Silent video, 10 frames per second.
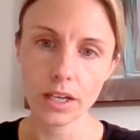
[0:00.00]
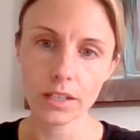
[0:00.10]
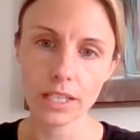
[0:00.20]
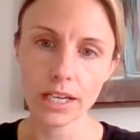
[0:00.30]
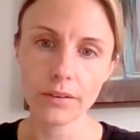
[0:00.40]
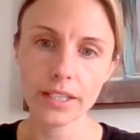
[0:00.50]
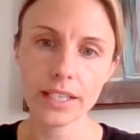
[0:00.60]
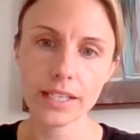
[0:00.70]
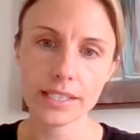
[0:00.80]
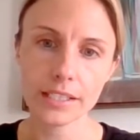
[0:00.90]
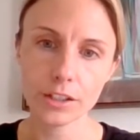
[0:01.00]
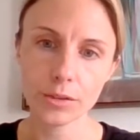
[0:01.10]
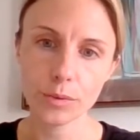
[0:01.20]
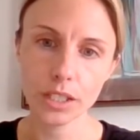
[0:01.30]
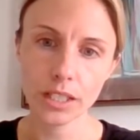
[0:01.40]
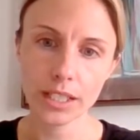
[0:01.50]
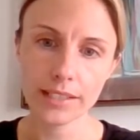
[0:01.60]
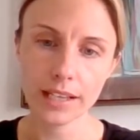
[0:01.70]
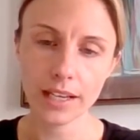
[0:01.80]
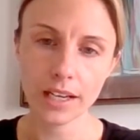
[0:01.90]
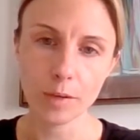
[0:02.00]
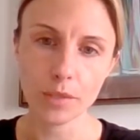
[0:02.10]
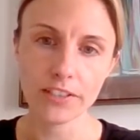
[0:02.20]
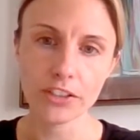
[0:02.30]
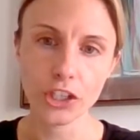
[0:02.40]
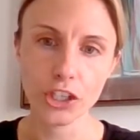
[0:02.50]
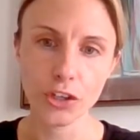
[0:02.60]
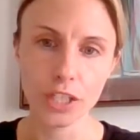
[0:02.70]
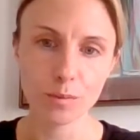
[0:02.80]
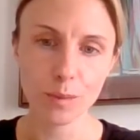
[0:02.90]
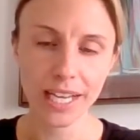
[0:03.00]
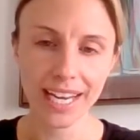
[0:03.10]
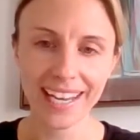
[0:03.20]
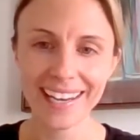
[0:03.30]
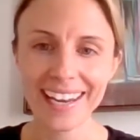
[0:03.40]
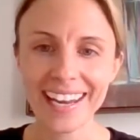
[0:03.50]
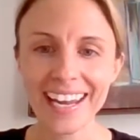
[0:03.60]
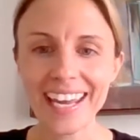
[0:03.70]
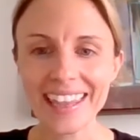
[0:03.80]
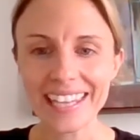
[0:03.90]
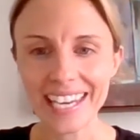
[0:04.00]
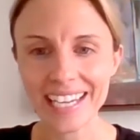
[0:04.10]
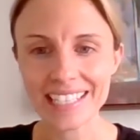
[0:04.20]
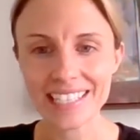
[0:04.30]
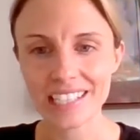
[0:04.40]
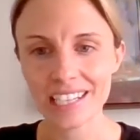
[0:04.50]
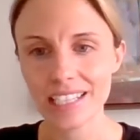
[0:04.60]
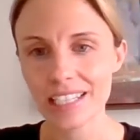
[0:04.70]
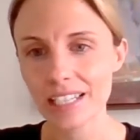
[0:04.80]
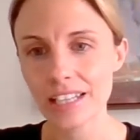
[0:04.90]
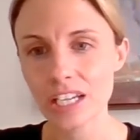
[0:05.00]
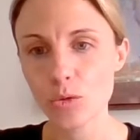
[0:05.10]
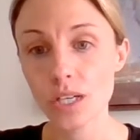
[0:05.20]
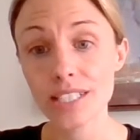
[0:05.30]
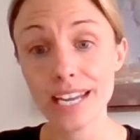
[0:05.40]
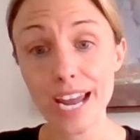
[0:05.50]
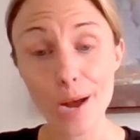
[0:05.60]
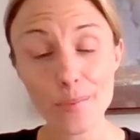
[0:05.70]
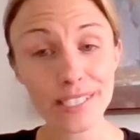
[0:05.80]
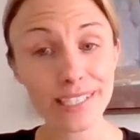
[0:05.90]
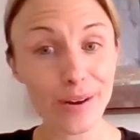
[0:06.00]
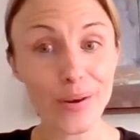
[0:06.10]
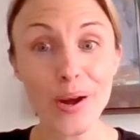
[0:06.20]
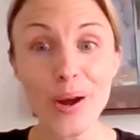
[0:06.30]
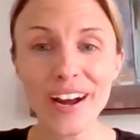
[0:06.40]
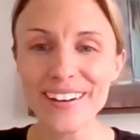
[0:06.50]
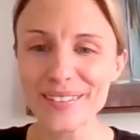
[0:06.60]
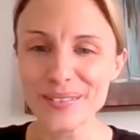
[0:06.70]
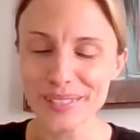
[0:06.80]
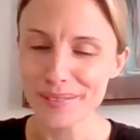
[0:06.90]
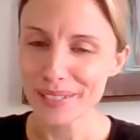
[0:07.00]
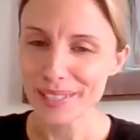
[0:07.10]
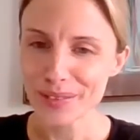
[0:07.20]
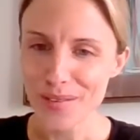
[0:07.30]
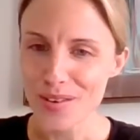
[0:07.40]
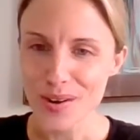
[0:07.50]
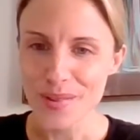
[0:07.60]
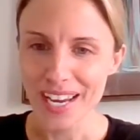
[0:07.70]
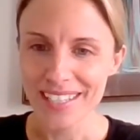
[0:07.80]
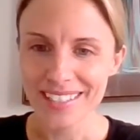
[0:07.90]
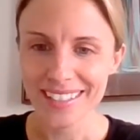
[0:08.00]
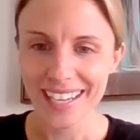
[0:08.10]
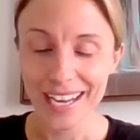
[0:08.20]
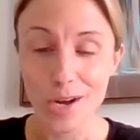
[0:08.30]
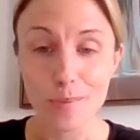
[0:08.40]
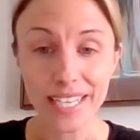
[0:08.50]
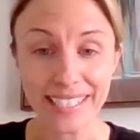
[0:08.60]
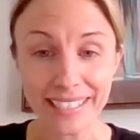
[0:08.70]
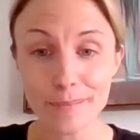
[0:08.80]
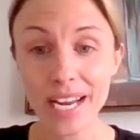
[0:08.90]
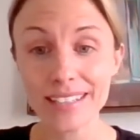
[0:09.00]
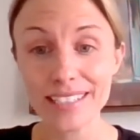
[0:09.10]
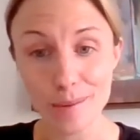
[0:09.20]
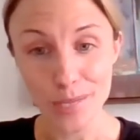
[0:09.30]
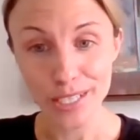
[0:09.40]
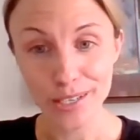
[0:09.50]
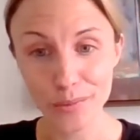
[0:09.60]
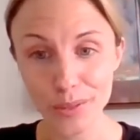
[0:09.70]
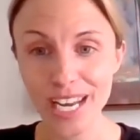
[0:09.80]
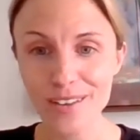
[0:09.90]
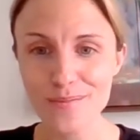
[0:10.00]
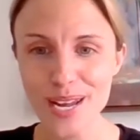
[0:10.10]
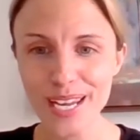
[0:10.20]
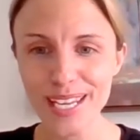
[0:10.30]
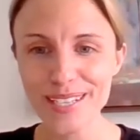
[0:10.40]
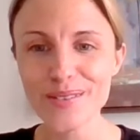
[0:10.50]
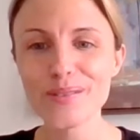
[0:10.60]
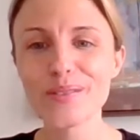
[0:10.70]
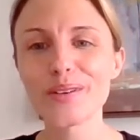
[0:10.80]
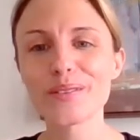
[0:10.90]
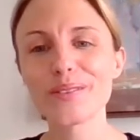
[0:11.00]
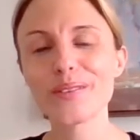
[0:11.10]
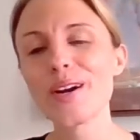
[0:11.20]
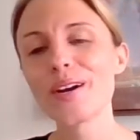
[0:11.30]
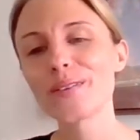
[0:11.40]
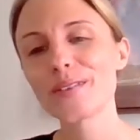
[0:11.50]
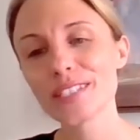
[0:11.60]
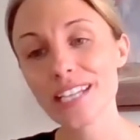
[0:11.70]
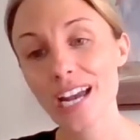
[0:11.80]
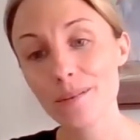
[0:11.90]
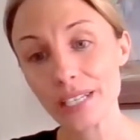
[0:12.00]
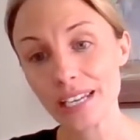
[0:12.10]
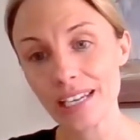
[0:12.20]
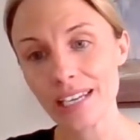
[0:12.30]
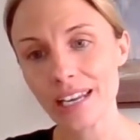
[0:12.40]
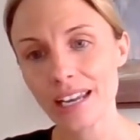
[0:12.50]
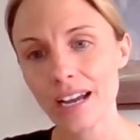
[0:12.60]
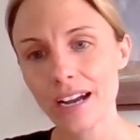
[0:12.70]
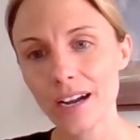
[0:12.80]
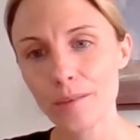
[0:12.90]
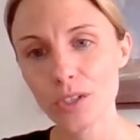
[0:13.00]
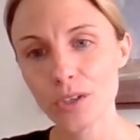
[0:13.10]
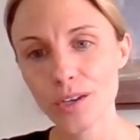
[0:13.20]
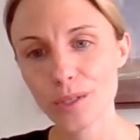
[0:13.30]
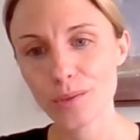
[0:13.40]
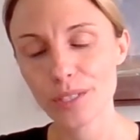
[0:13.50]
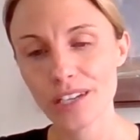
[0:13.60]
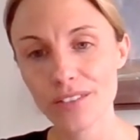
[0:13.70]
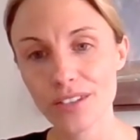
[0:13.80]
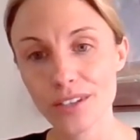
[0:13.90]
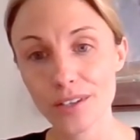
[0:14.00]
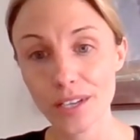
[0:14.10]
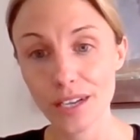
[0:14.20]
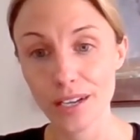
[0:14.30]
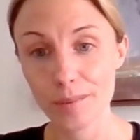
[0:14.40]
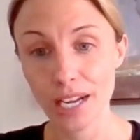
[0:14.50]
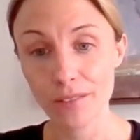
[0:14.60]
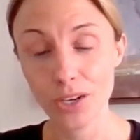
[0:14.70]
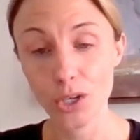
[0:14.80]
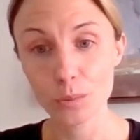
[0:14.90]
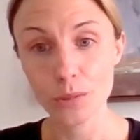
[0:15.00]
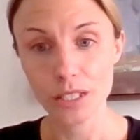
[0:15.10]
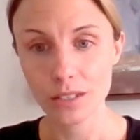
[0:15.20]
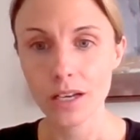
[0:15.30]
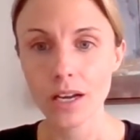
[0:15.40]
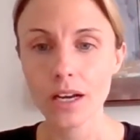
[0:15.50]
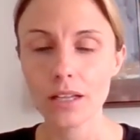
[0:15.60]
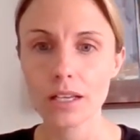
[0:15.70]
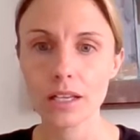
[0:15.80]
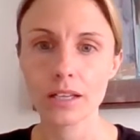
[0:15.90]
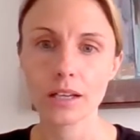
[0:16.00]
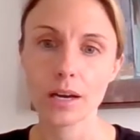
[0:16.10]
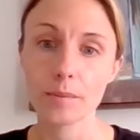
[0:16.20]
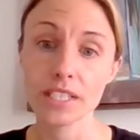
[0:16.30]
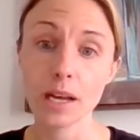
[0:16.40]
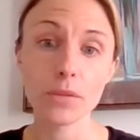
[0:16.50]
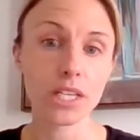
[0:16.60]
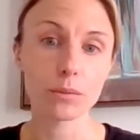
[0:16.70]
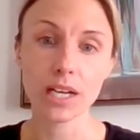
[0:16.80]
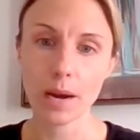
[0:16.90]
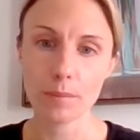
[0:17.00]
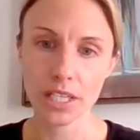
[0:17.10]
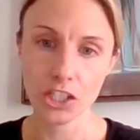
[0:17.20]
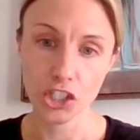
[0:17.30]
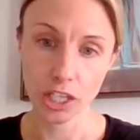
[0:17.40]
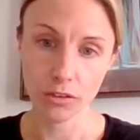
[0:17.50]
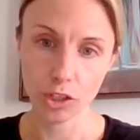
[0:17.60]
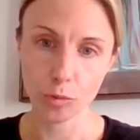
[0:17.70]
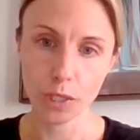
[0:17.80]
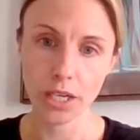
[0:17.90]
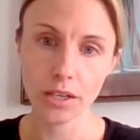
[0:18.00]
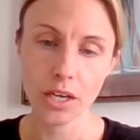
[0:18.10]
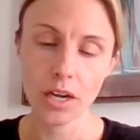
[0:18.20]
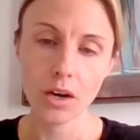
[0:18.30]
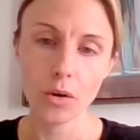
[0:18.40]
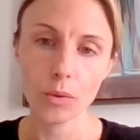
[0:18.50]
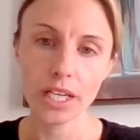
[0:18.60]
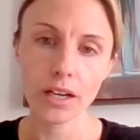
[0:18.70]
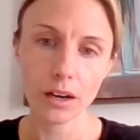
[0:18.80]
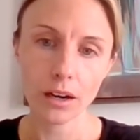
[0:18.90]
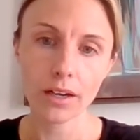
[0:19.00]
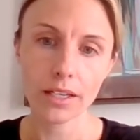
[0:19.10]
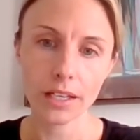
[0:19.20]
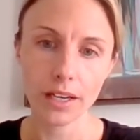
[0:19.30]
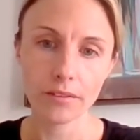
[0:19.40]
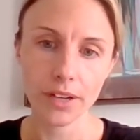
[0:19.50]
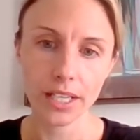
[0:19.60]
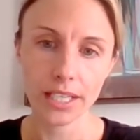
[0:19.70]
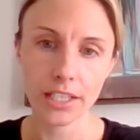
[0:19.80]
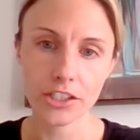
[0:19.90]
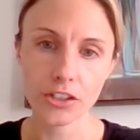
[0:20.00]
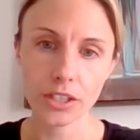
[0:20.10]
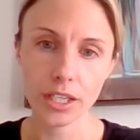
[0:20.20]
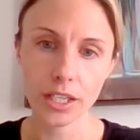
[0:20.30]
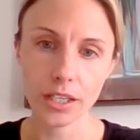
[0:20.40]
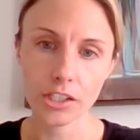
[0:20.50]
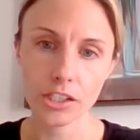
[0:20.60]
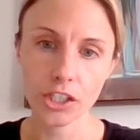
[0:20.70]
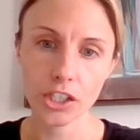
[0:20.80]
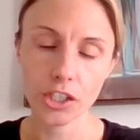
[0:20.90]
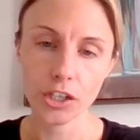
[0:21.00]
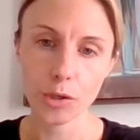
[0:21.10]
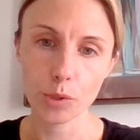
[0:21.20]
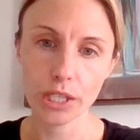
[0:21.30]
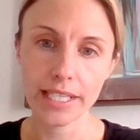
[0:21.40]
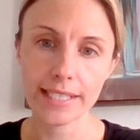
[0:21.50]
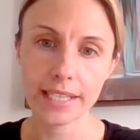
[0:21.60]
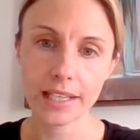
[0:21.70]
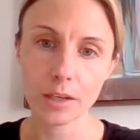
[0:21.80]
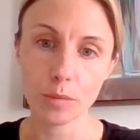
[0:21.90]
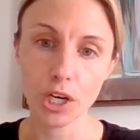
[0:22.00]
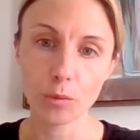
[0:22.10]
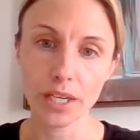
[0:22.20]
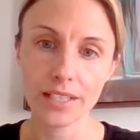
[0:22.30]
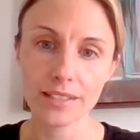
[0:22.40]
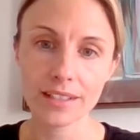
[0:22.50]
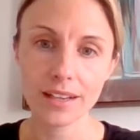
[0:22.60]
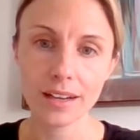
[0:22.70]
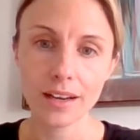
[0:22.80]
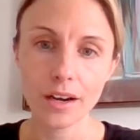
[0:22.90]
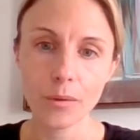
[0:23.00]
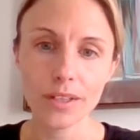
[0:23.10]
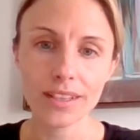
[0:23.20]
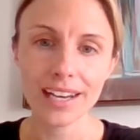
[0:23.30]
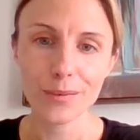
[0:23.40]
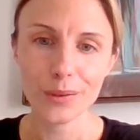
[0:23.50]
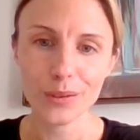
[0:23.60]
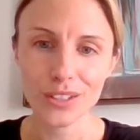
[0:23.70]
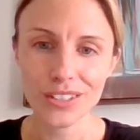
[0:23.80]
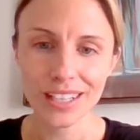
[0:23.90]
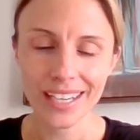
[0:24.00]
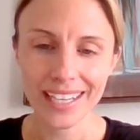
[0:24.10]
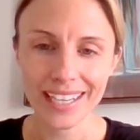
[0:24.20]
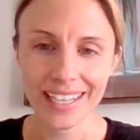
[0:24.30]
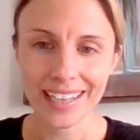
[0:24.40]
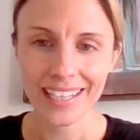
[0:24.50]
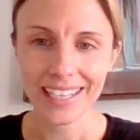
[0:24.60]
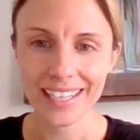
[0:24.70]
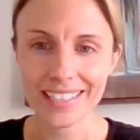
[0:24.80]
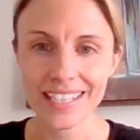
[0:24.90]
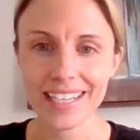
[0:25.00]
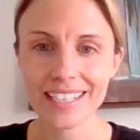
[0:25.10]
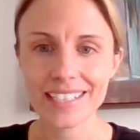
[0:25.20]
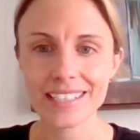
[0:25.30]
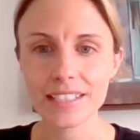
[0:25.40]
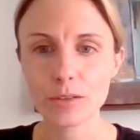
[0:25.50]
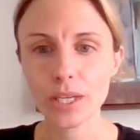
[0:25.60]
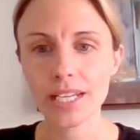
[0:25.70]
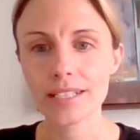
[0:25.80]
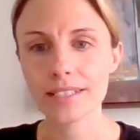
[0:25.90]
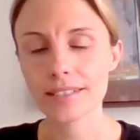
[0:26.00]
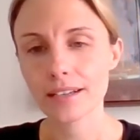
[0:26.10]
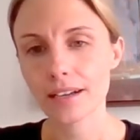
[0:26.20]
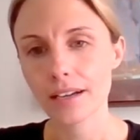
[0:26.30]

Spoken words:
allowing us to really set up a security plan in the case that anything were to happen. Now, we would have never imagined that a pandemic would have been what was happening, nor would we ever have hoped that something would happen in general, but we are in a financially secure place in the moment. What that will look like in the days, weeks,